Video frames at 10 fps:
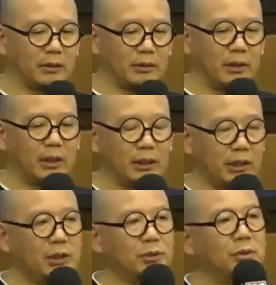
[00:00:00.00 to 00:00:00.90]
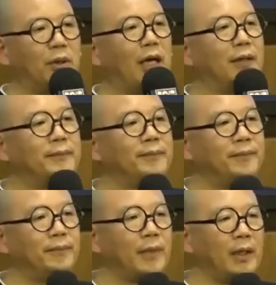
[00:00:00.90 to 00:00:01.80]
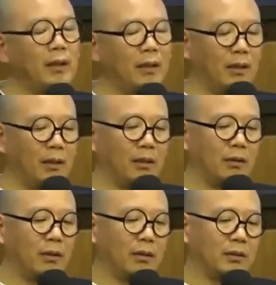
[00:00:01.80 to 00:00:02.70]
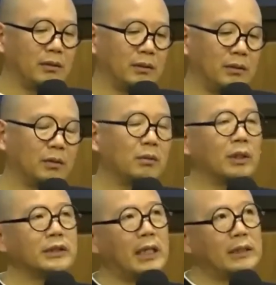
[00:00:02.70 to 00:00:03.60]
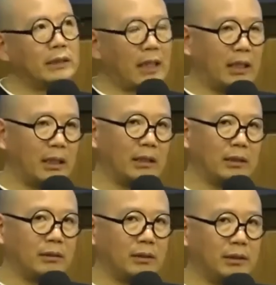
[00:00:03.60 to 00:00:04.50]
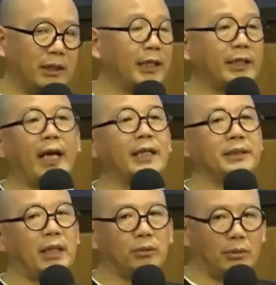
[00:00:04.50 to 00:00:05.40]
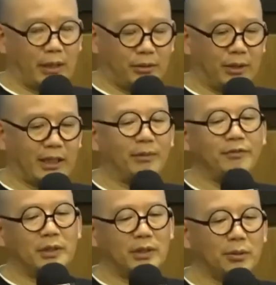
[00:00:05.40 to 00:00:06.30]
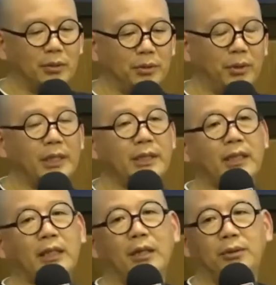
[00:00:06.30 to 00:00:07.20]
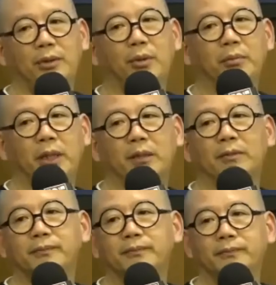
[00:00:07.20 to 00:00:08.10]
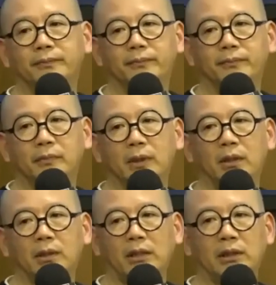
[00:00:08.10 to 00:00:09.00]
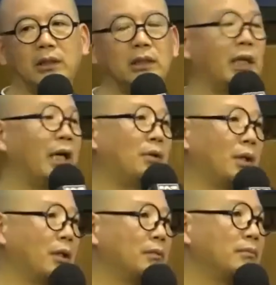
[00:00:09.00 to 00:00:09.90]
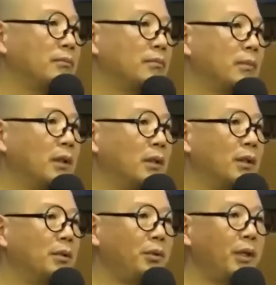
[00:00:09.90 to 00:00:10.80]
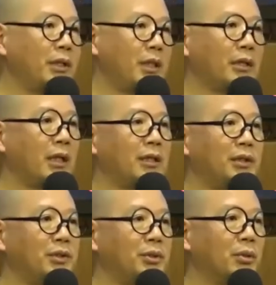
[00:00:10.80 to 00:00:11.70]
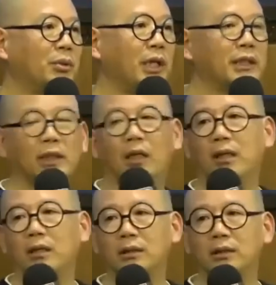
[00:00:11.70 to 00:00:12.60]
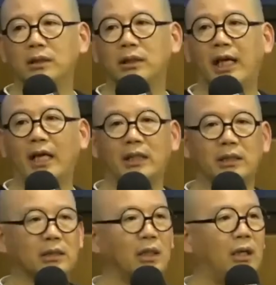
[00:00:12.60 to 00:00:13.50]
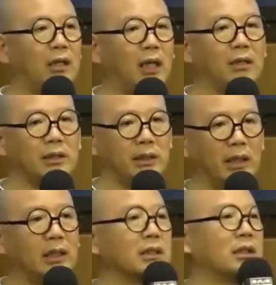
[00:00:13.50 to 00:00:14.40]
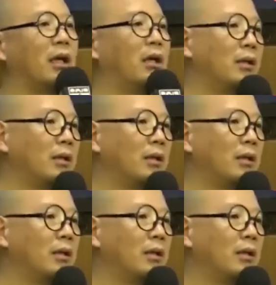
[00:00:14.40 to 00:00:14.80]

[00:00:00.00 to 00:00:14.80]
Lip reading: personal choice is to have this business think tank. Now, the second part is about technology. In terms of the industry or the circle, let me give you an example, like individual farmer.